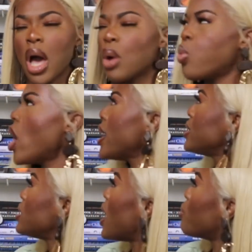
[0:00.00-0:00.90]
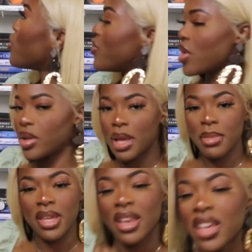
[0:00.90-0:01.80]
what is I'm reviewing? Let
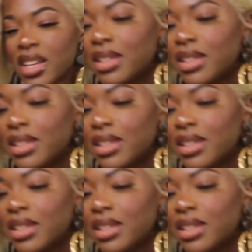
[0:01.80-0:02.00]
me get it.